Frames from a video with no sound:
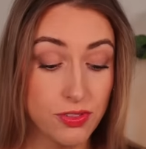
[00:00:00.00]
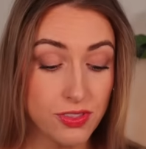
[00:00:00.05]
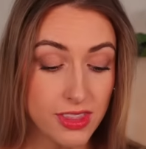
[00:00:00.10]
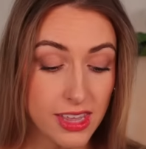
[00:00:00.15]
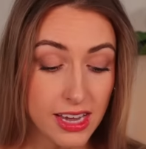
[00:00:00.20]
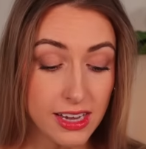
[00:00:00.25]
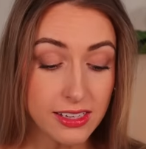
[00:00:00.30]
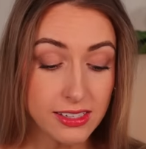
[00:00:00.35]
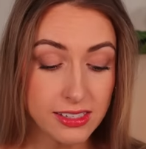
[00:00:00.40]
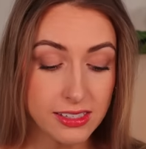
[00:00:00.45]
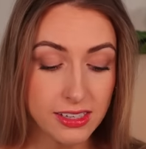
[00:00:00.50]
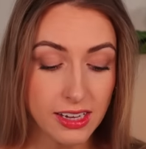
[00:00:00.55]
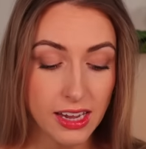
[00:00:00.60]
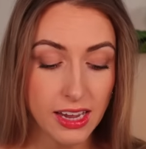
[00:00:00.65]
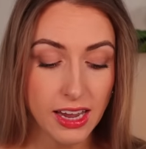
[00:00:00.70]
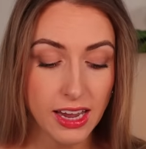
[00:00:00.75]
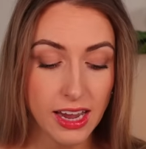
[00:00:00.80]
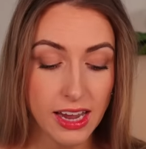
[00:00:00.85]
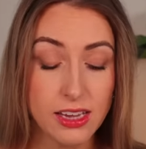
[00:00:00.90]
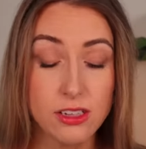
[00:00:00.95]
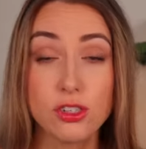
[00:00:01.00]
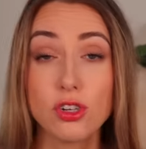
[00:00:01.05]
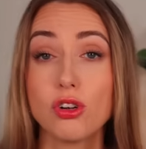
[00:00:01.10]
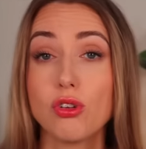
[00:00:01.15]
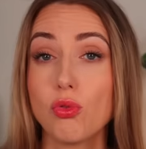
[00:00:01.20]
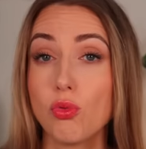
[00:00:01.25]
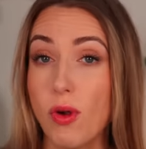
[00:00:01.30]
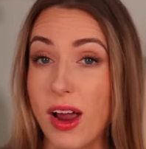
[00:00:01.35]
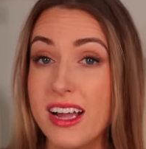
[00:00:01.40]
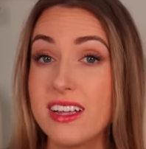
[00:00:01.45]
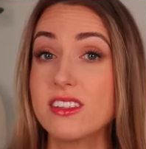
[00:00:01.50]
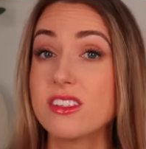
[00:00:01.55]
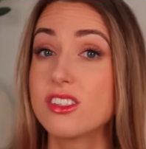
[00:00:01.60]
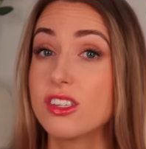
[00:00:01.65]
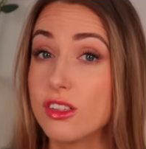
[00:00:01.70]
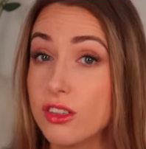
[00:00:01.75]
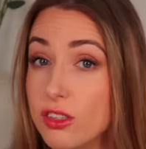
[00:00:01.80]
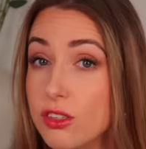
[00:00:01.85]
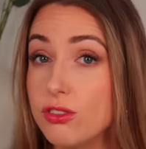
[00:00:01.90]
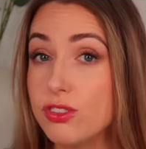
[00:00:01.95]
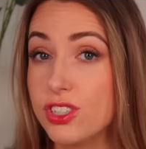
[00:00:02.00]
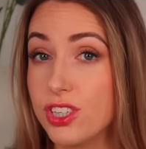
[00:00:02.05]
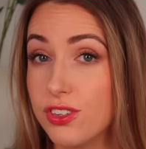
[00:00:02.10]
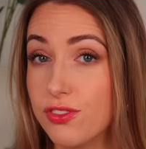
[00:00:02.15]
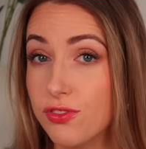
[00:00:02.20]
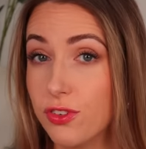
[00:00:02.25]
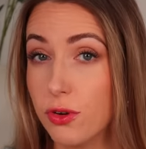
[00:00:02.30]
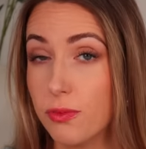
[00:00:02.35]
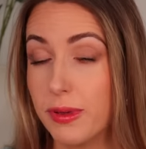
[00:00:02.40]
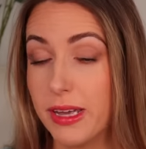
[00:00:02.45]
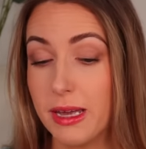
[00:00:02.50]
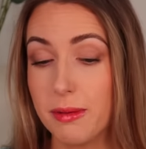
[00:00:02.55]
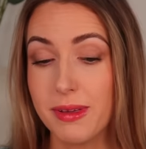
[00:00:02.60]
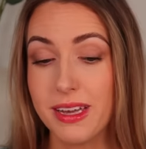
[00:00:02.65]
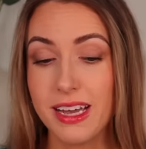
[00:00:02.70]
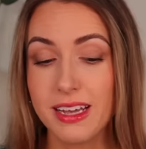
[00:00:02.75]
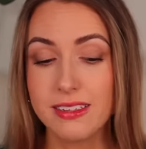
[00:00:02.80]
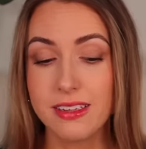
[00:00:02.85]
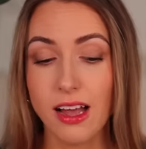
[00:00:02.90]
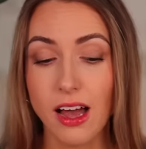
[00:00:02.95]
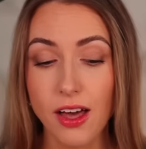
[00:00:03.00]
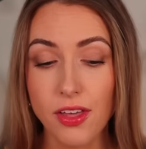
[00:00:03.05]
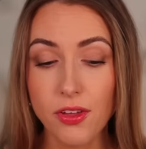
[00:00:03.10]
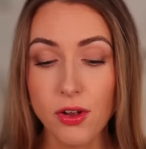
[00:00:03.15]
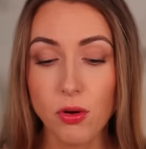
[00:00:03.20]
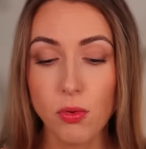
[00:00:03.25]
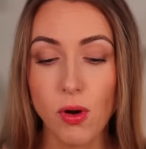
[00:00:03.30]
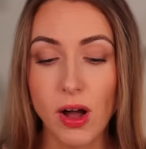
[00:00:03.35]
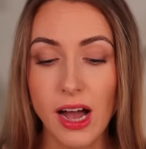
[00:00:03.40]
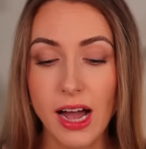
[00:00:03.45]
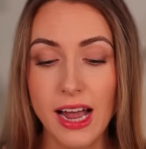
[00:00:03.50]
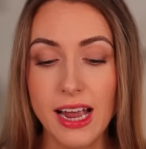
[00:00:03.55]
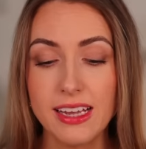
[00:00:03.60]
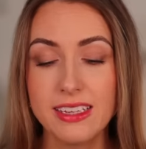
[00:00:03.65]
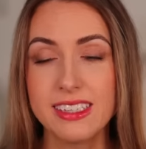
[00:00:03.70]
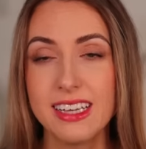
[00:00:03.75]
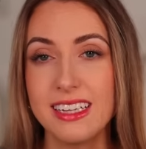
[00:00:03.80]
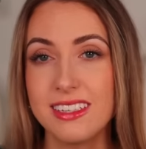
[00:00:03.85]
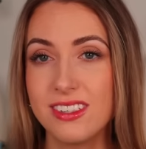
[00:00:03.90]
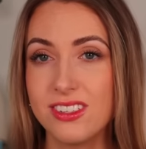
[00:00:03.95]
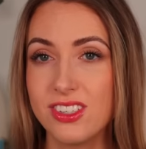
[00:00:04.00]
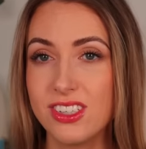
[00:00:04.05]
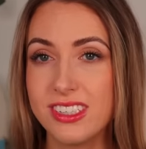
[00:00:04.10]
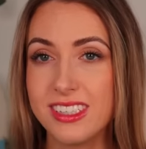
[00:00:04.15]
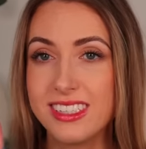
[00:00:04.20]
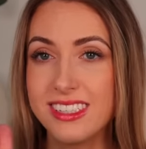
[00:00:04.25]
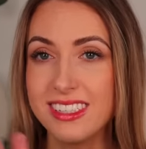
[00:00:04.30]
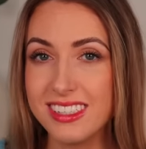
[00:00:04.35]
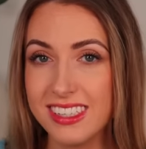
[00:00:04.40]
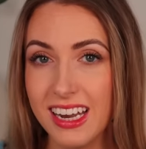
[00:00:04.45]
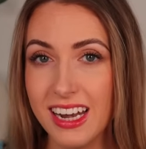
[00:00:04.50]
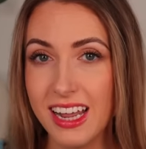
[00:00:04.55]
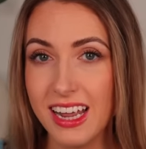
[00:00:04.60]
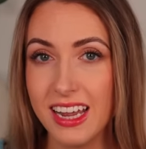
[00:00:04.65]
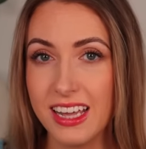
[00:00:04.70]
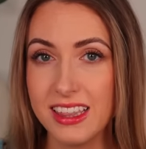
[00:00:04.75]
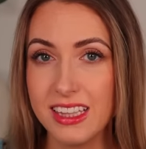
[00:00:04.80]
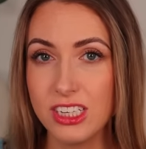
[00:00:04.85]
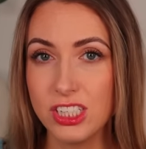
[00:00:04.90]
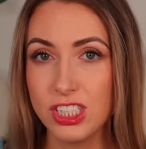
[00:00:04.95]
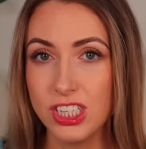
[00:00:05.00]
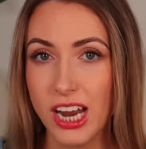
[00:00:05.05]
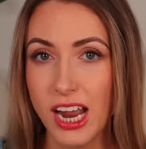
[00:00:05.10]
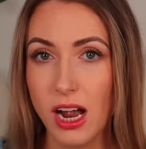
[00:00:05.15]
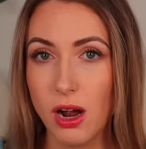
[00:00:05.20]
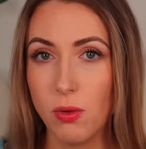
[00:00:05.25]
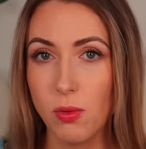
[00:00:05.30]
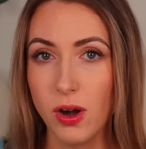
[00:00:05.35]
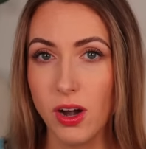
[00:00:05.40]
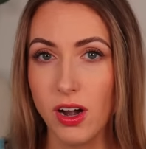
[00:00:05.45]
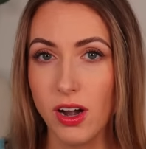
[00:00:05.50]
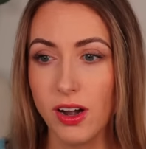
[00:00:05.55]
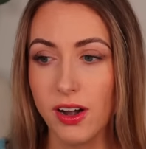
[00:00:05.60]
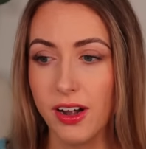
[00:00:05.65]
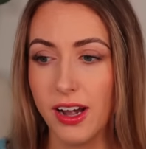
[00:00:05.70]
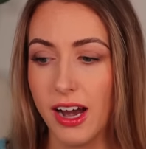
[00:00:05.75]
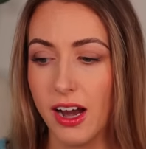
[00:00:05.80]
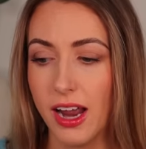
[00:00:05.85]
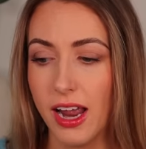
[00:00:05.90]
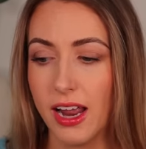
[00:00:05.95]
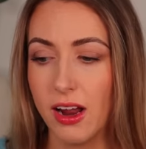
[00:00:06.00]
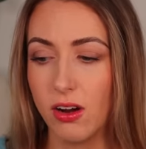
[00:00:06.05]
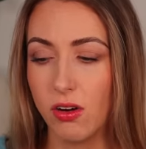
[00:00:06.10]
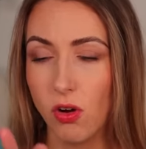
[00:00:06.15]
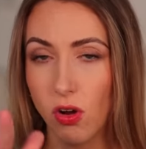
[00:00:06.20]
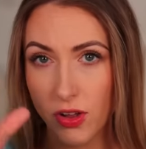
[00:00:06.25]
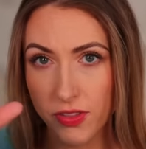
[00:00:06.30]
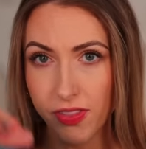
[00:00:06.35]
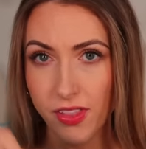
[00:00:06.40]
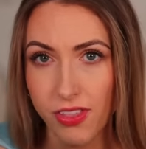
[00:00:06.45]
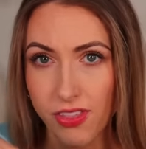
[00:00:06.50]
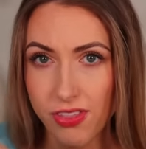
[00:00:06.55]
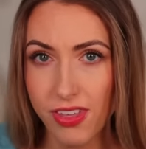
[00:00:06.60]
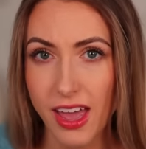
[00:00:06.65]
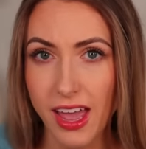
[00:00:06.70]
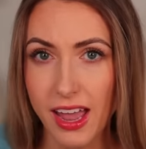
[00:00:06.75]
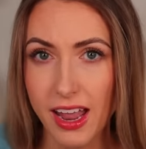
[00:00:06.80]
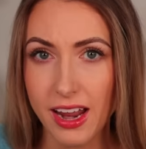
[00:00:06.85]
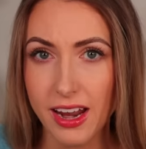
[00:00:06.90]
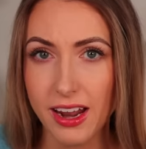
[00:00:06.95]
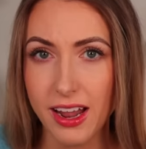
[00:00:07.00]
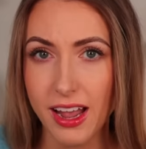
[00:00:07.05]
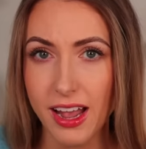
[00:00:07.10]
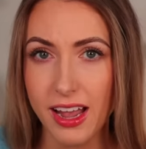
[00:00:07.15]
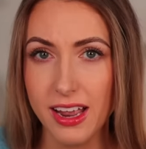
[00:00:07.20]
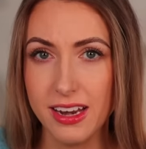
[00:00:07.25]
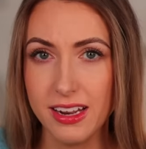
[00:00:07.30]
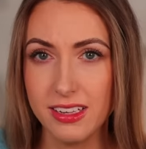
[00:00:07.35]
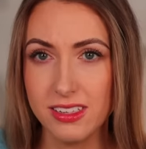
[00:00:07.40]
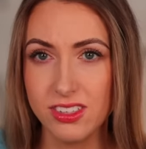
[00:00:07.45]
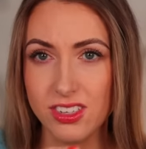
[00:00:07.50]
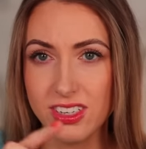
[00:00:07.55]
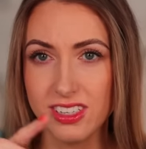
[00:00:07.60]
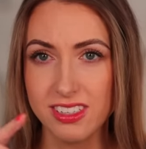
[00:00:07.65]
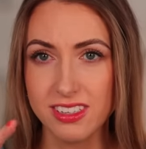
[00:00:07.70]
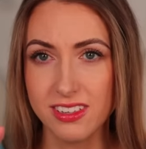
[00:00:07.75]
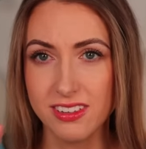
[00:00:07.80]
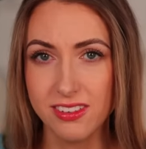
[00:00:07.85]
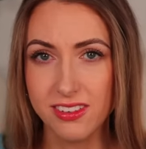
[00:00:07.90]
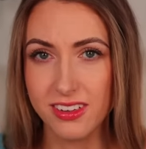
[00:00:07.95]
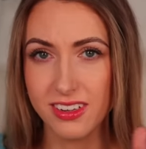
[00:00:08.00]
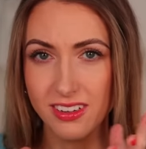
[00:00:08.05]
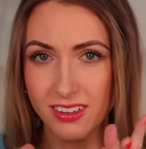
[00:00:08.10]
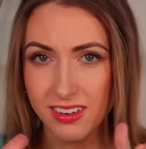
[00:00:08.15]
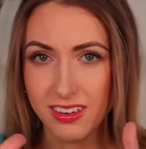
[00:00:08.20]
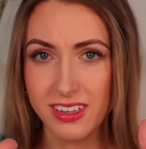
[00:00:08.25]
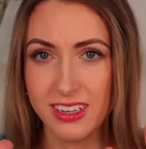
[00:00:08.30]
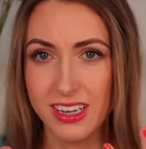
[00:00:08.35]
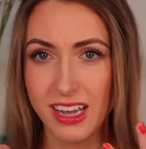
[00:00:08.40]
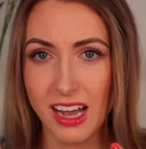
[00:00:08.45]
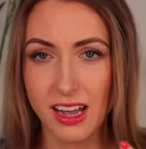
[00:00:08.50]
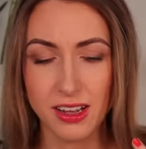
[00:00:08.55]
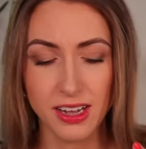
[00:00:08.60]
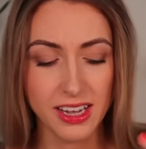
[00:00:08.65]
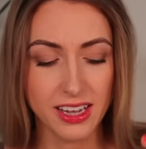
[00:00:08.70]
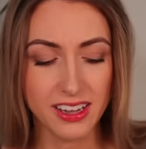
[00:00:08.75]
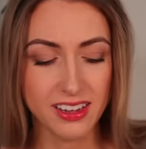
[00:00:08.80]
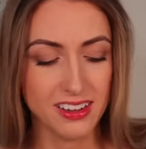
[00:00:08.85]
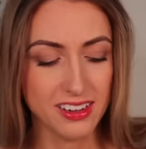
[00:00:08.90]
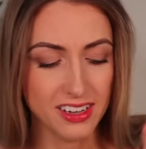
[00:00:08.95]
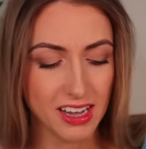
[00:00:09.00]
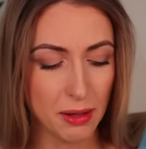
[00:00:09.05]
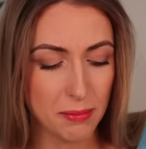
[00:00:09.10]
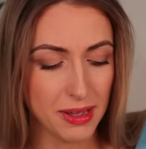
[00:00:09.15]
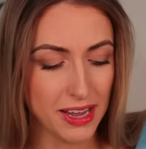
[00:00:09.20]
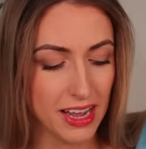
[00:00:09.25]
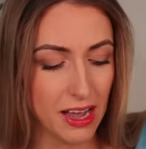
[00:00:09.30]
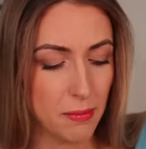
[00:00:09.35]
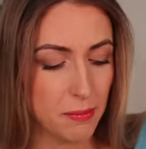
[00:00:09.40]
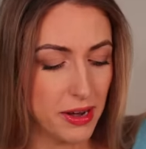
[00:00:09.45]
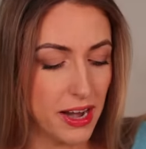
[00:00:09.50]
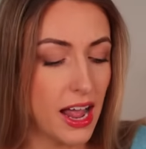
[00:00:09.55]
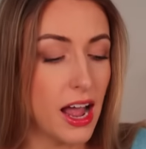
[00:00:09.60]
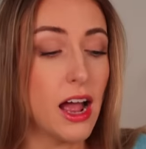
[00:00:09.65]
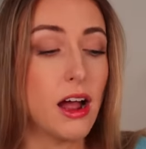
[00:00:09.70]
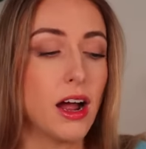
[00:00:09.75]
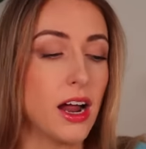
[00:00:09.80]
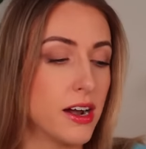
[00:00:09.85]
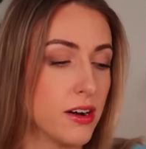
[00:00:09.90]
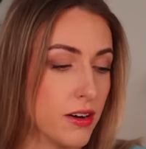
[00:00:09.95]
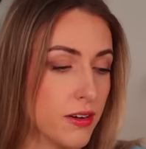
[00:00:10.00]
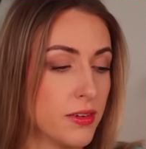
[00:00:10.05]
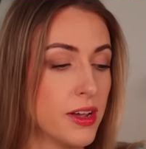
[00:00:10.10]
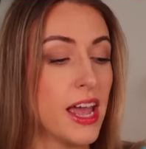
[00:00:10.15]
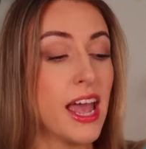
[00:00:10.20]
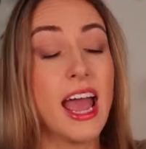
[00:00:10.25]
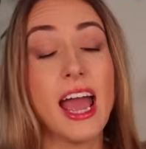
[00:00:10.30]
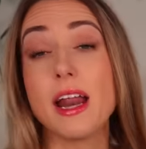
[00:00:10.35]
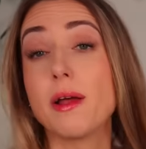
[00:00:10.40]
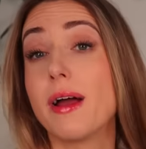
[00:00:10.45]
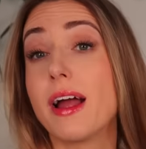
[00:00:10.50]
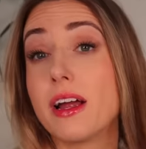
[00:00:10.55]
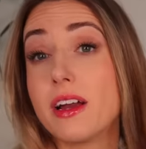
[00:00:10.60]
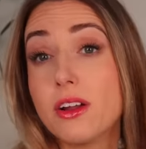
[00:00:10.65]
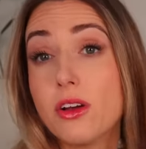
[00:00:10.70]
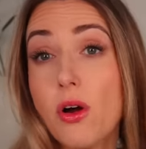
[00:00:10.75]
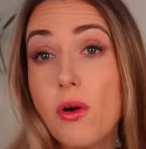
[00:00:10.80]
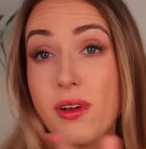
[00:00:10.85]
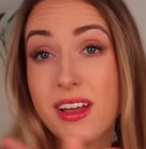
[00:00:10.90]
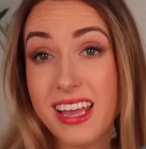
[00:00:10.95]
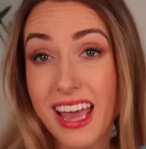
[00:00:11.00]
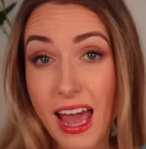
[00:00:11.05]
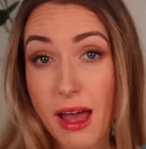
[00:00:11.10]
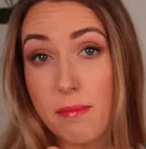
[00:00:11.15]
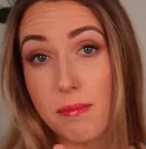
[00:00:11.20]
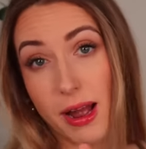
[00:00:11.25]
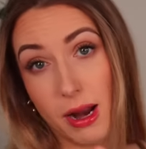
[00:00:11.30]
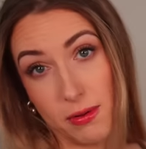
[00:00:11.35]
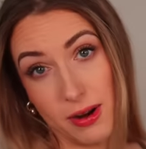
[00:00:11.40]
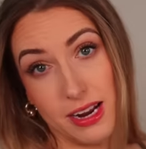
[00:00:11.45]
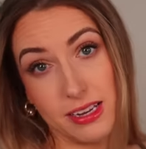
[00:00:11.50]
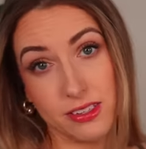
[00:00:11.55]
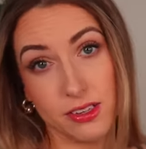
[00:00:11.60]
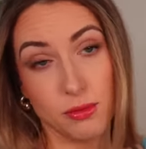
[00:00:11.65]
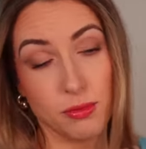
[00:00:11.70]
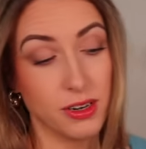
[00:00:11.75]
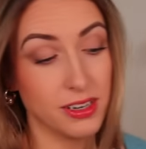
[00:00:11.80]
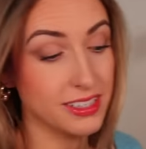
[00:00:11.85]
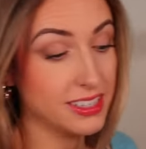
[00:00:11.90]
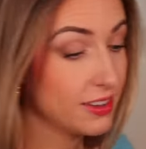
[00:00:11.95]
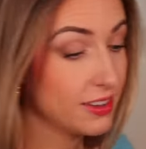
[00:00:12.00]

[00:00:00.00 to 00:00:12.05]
this is a great solution for me because otherwise it's just sitting in the shower on the thing and it's just gumming up and out. I don't know. Anyway, I'm gonna go get my razor and we're gonna